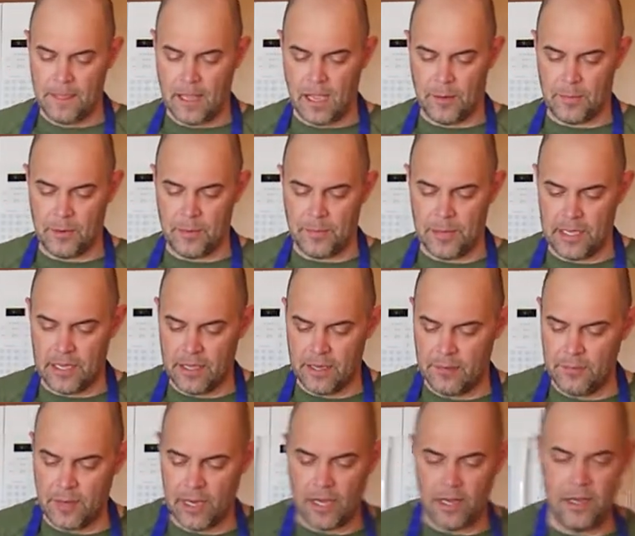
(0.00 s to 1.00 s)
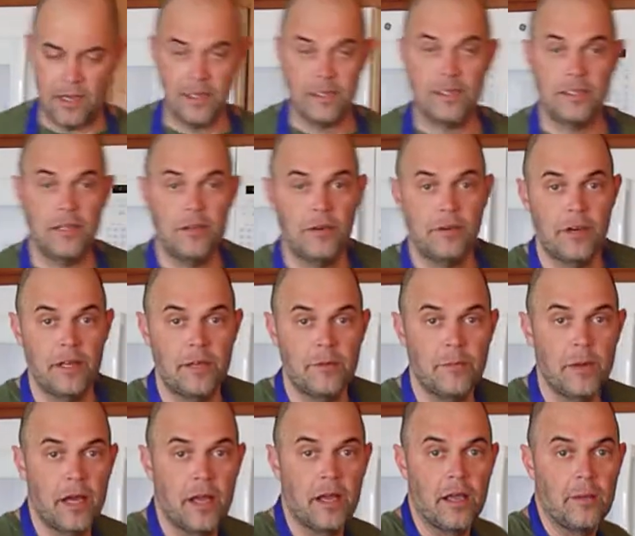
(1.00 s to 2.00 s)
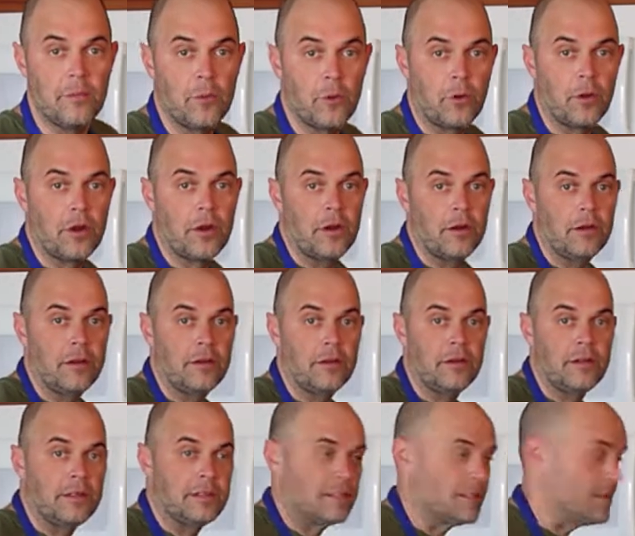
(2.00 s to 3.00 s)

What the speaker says: I'm going to begin by searing my pork heart in